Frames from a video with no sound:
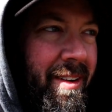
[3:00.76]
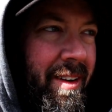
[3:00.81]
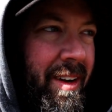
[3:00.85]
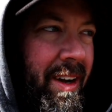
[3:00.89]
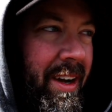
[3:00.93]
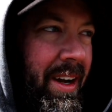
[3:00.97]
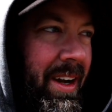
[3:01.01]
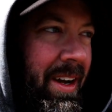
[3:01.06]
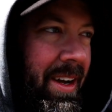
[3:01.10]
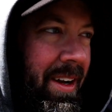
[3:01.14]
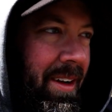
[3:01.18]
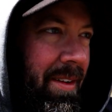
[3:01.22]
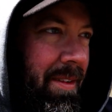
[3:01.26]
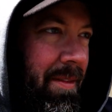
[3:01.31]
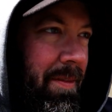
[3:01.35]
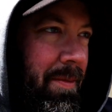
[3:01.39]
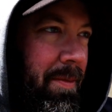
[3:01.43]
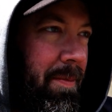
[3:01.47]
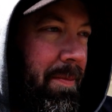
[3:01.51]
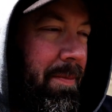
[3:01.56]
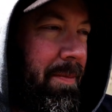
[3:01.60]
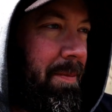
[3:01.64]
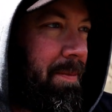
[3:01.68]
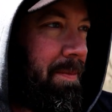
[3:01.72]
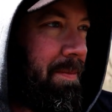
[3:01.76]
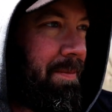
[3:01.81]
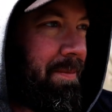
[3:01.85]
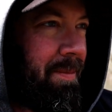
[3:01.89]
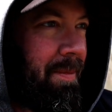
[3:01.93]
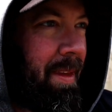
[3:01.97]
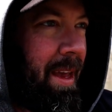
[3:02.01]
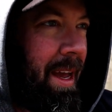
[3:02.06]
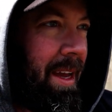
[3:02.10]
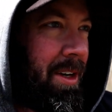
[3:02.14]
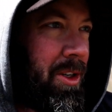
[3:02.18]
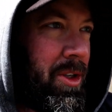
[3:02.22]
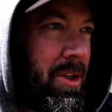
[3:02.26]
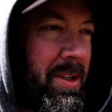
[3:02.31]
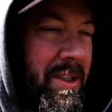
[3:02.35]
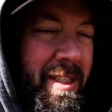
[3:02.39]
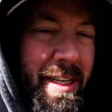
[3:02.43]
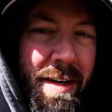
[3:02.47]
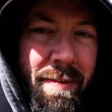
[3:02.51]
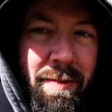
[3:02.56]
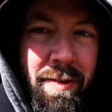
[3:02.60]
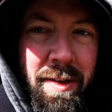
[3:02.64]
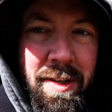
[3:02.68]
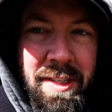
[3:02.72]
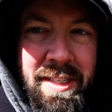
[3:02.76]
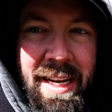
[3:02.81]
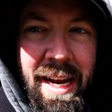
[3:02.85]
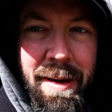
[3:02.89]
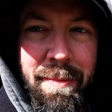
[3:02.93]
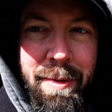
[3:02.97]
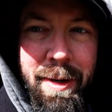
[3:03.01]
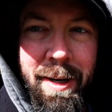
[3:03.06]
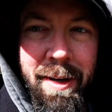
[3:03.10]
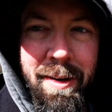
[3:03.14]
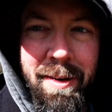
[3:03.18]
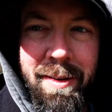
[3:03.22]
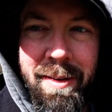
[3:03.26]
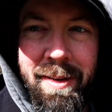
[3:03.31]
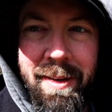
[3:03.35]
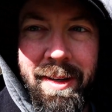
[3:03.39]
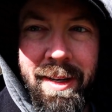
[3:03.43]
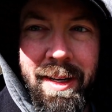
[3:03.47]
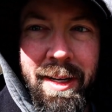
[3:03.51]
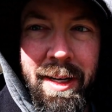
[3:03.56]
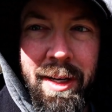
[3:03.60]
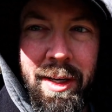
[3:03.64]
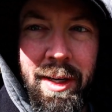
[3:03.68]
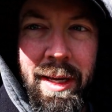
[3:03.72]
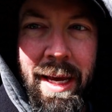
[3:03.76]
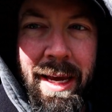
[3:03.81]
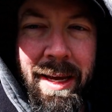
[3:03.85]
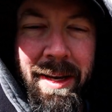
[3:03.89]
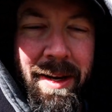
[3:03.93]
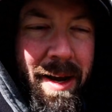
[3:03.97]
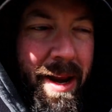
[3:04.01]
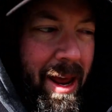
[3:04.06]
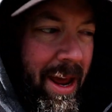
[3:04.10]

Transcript: Uh, I should say for this time of year. It, it can